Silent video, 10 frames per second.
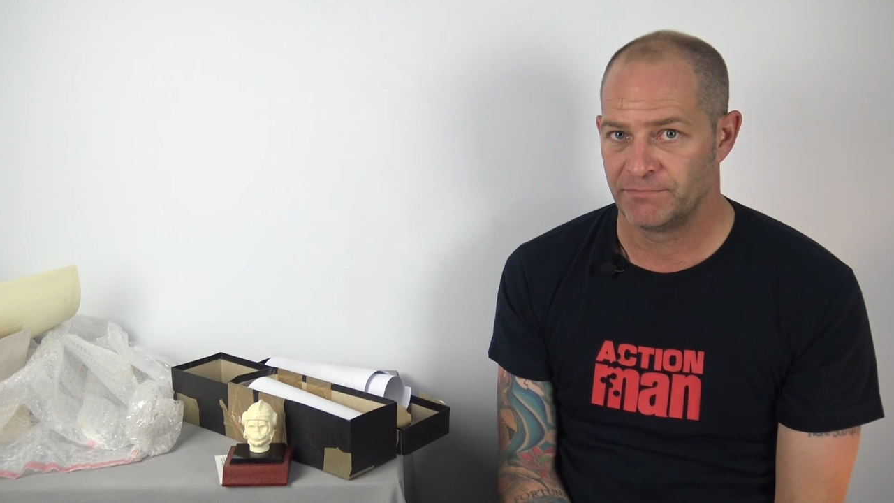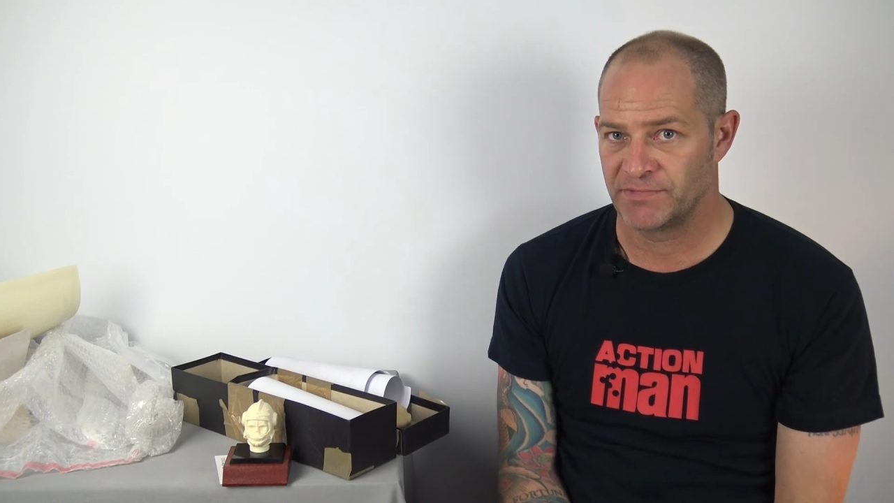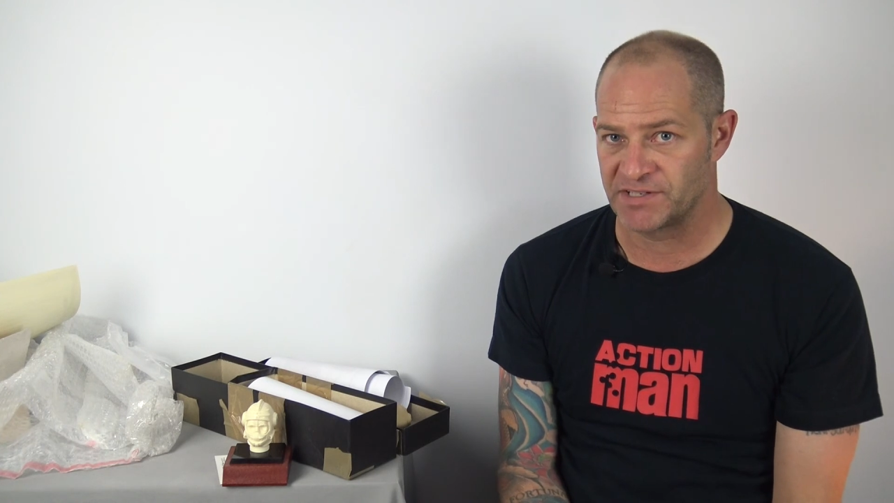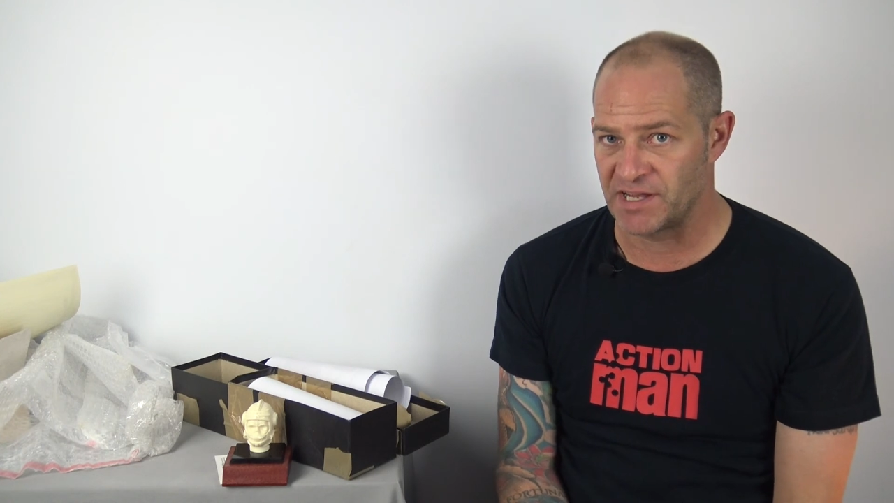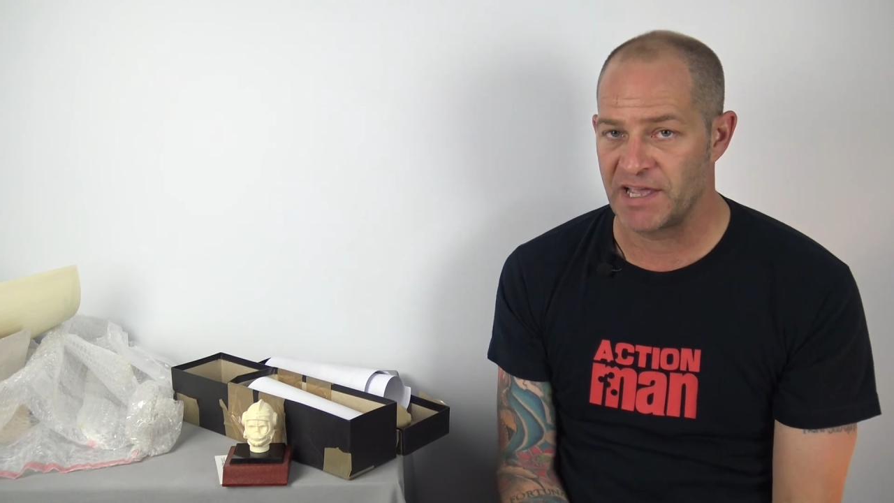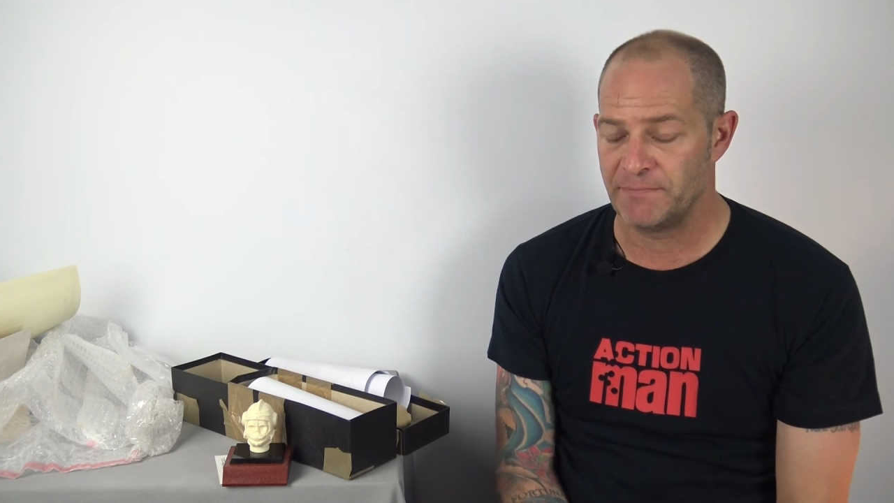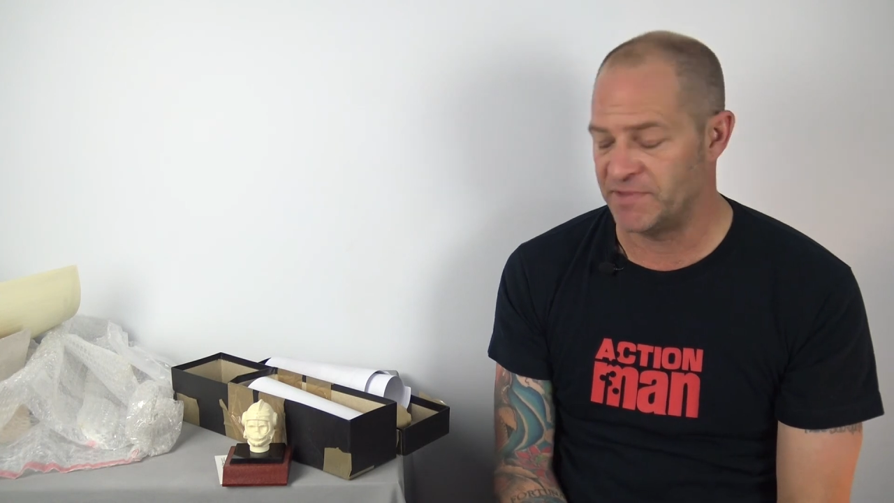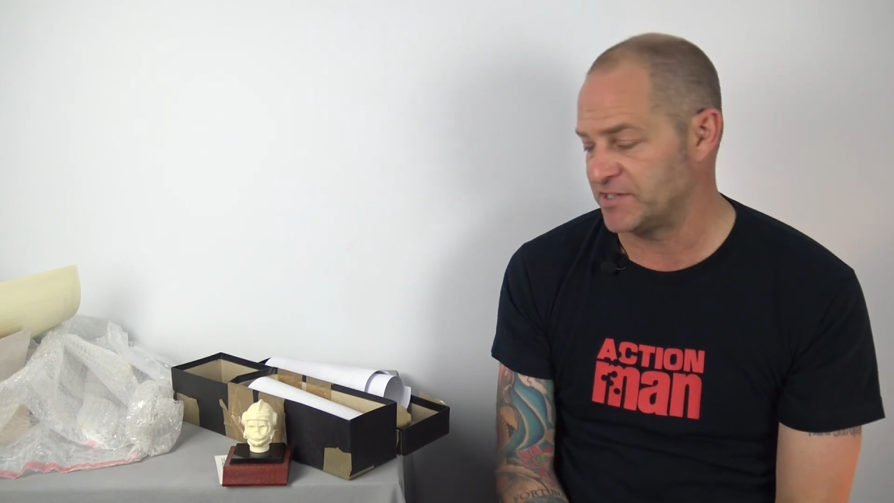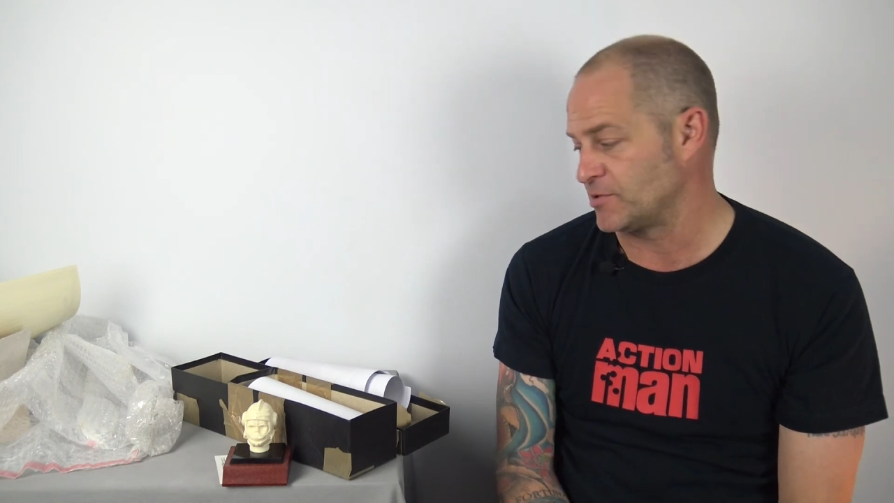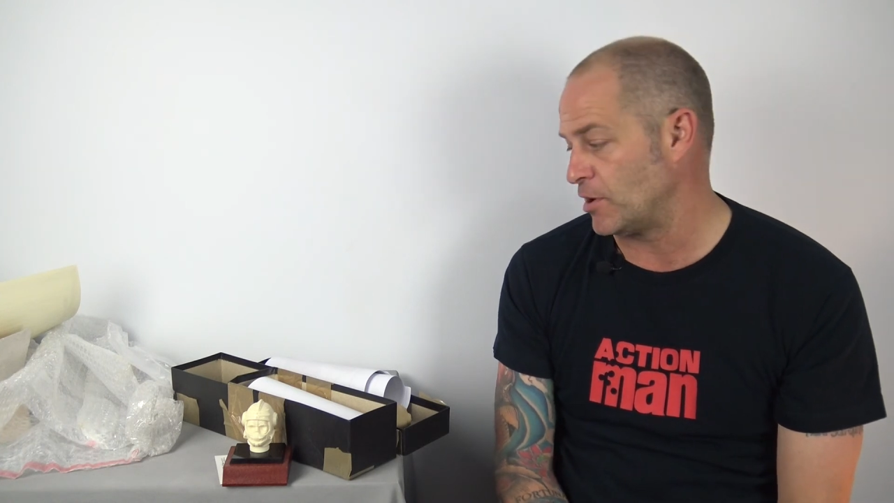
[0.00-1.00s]
the same
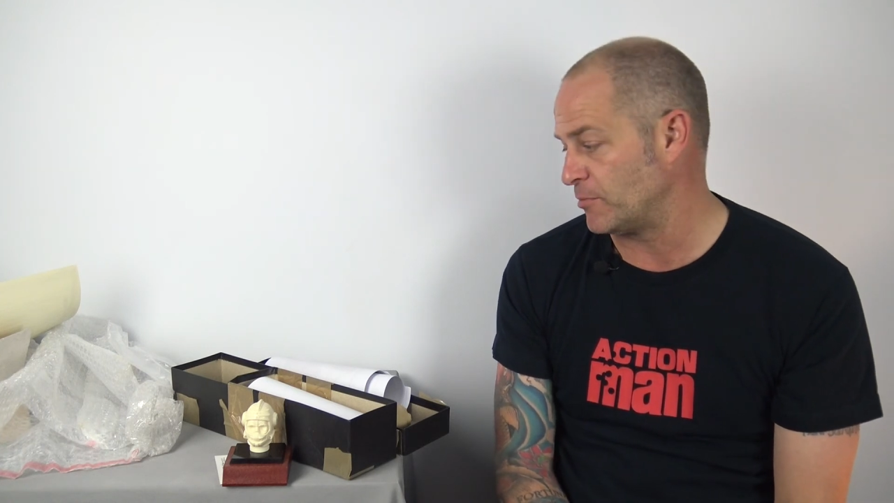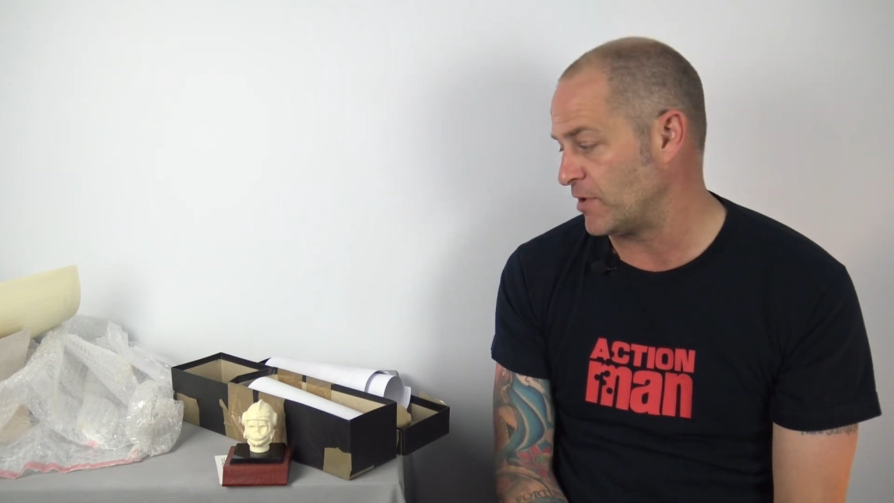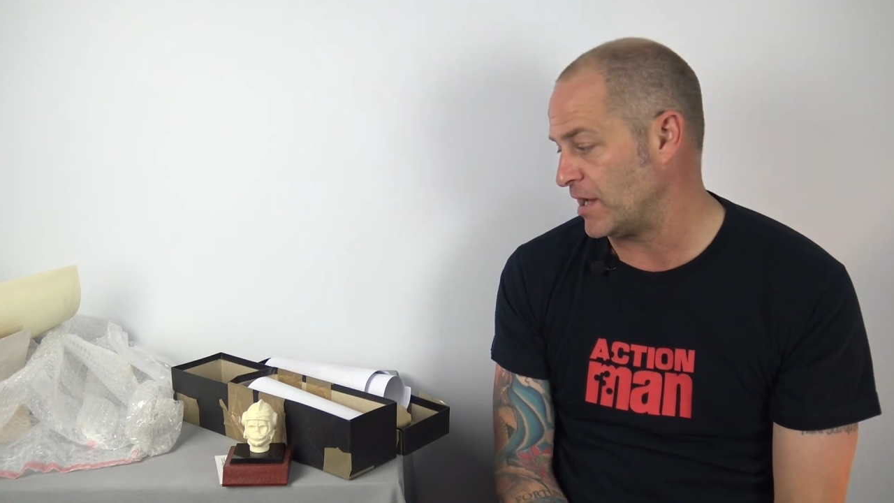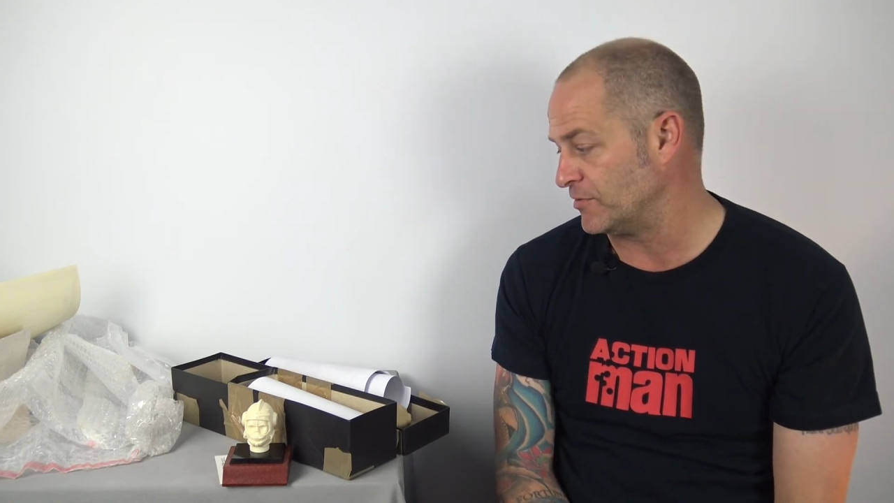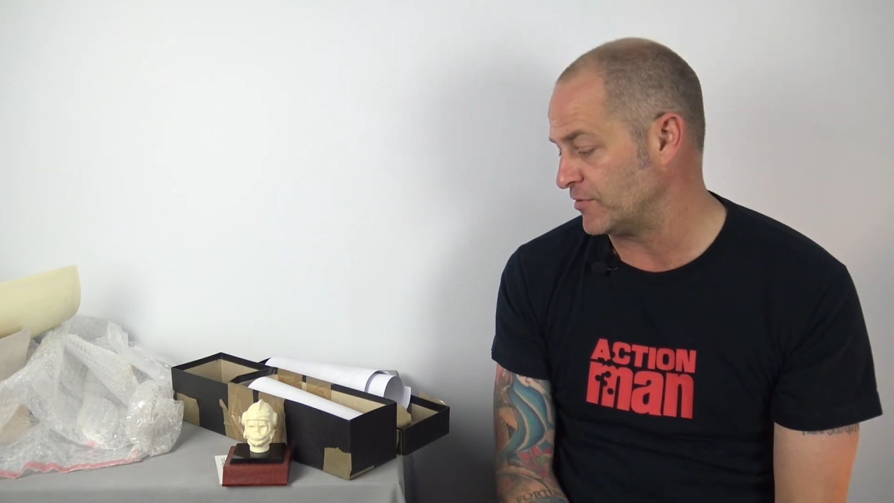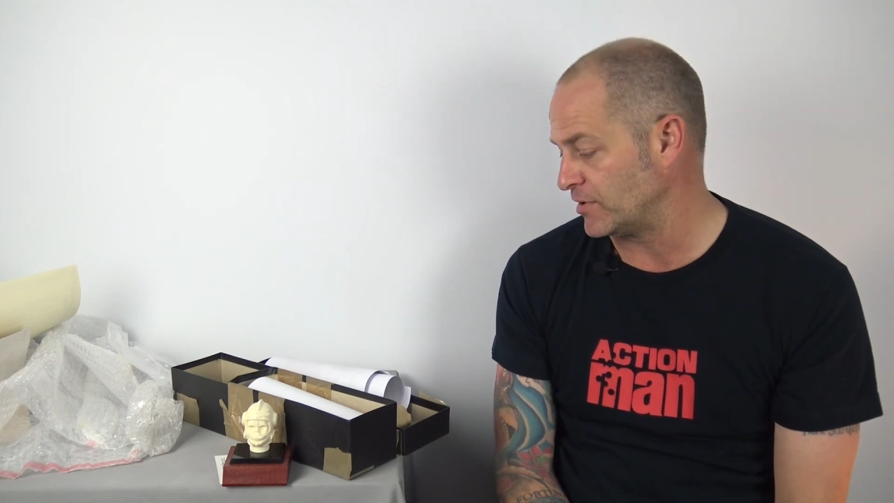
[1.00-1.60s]
this time around.